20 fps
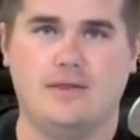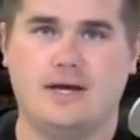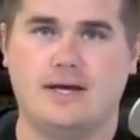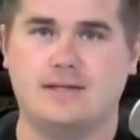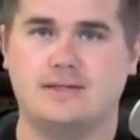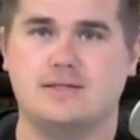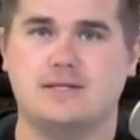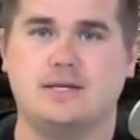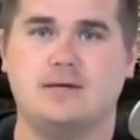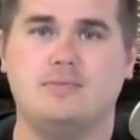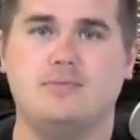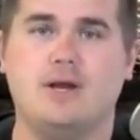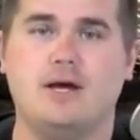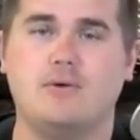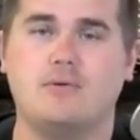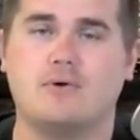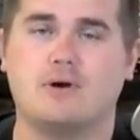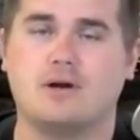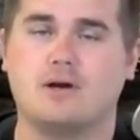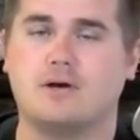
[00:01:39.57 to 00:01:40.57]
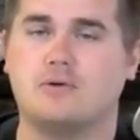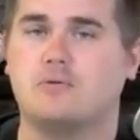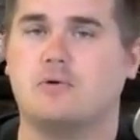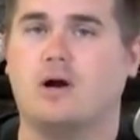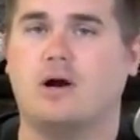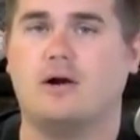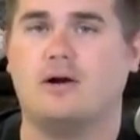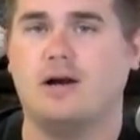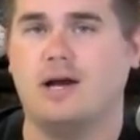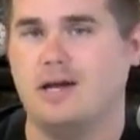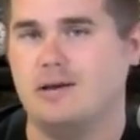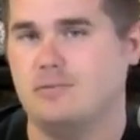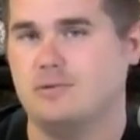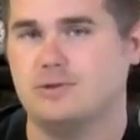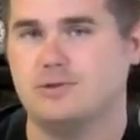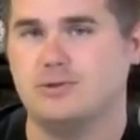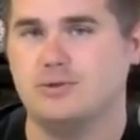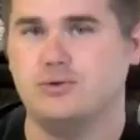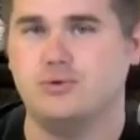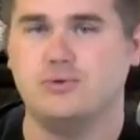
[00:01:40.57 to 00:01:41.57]
that same network are
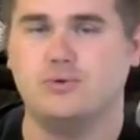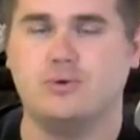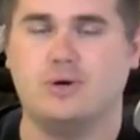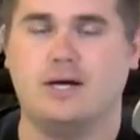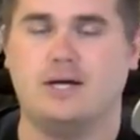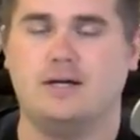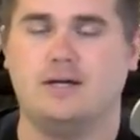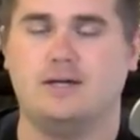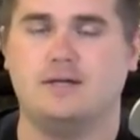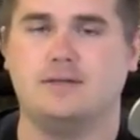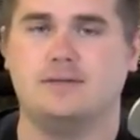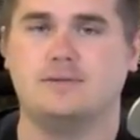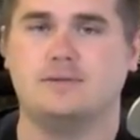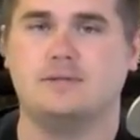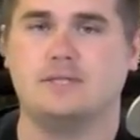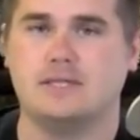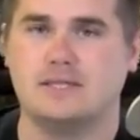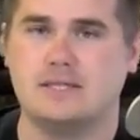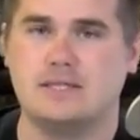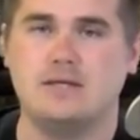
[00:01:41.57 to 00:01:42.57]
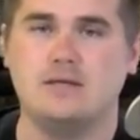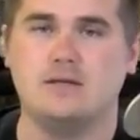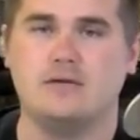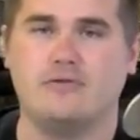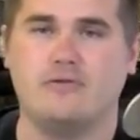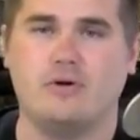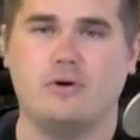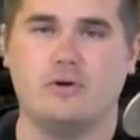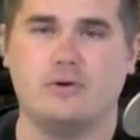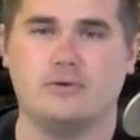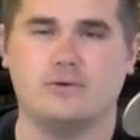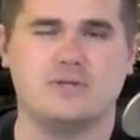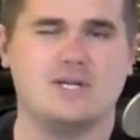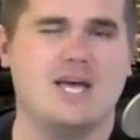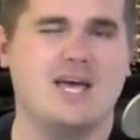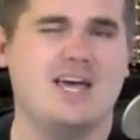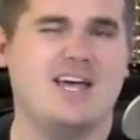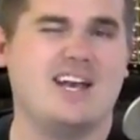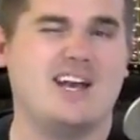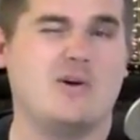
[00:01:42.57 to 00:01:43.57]
able to see the photos.
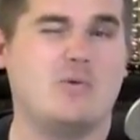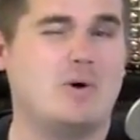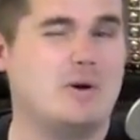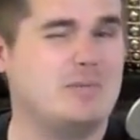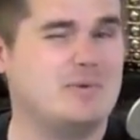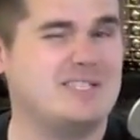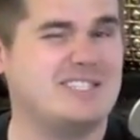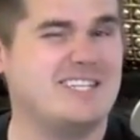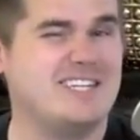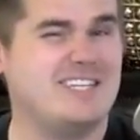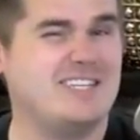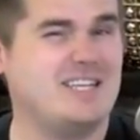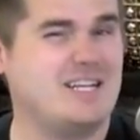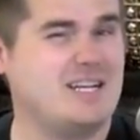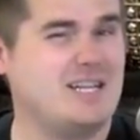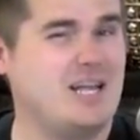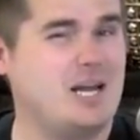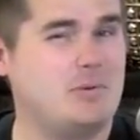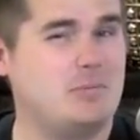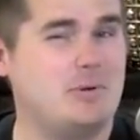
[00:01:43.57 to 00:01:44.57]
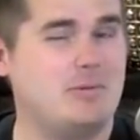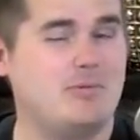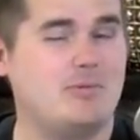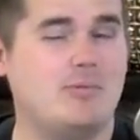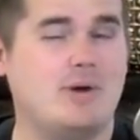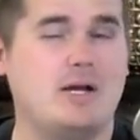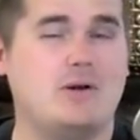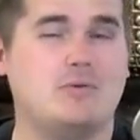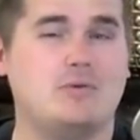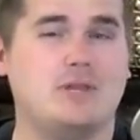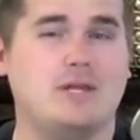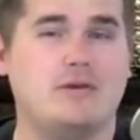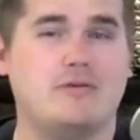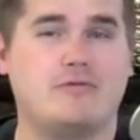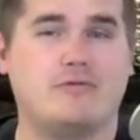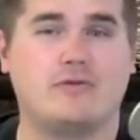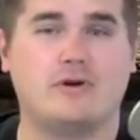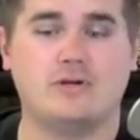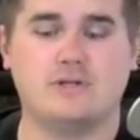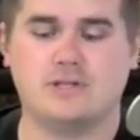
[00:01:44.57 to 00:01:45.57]
Now, one mistake that a lot of people make when they
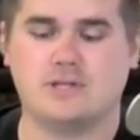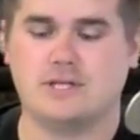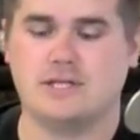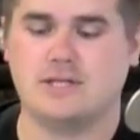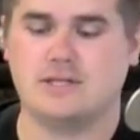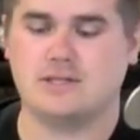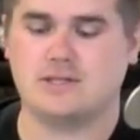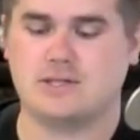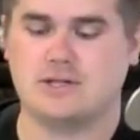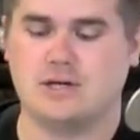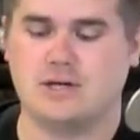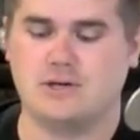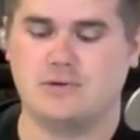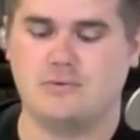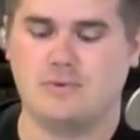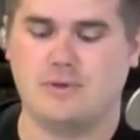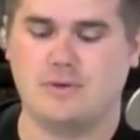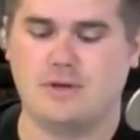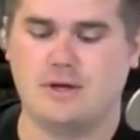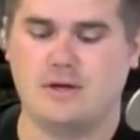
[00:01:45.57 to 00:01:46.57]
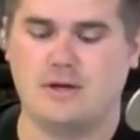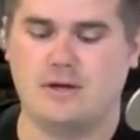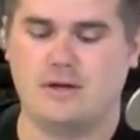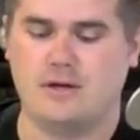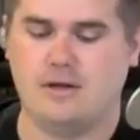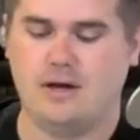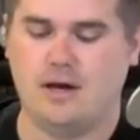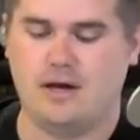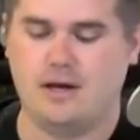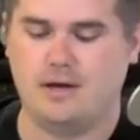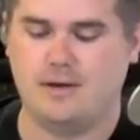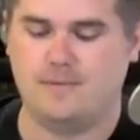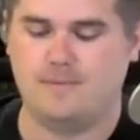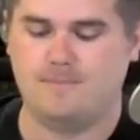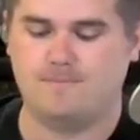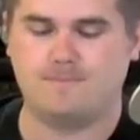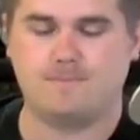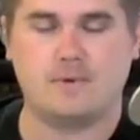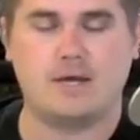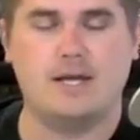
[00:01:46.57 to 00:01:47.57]
first get started with
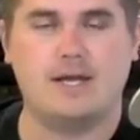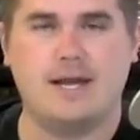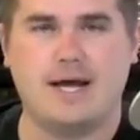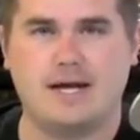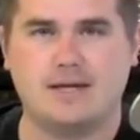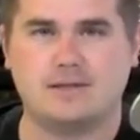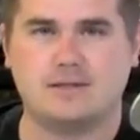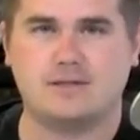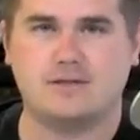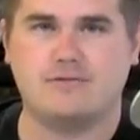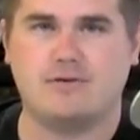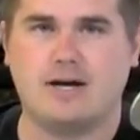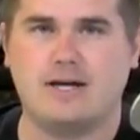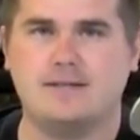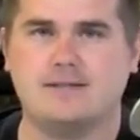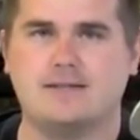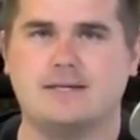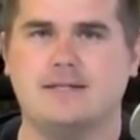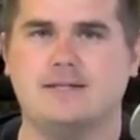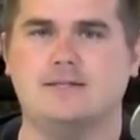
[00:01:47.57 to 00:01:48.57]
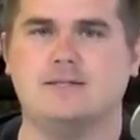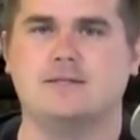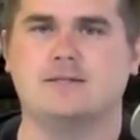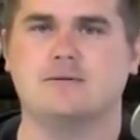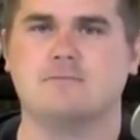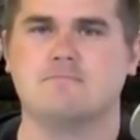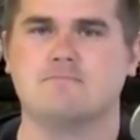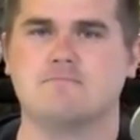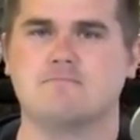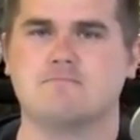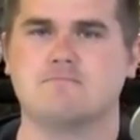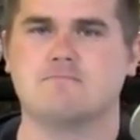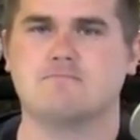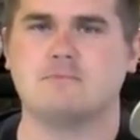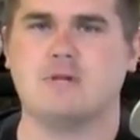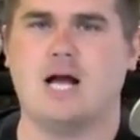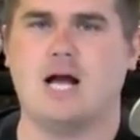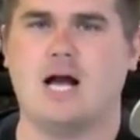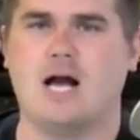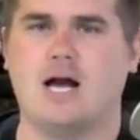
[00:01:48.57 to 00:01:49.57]
a NAS device, and
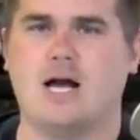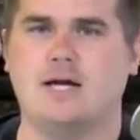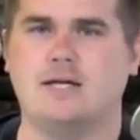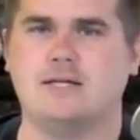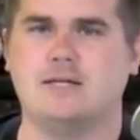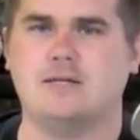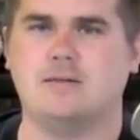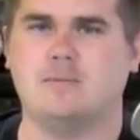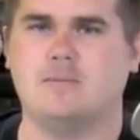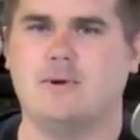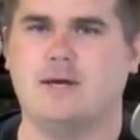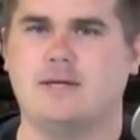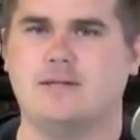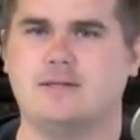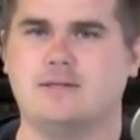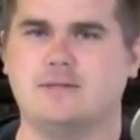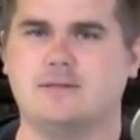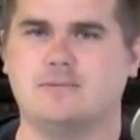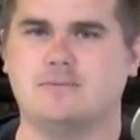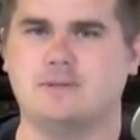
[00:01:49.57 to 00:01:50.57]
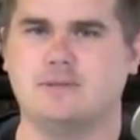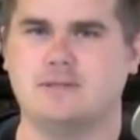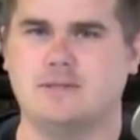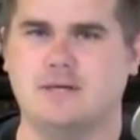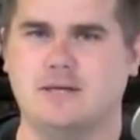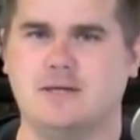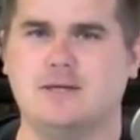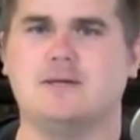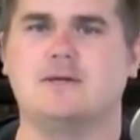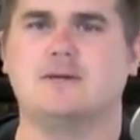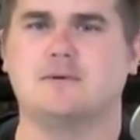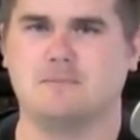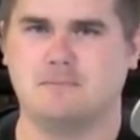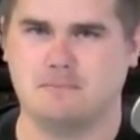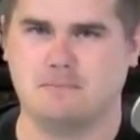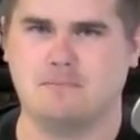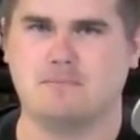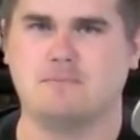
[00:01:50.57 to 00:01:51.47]
I didn't make this mistake,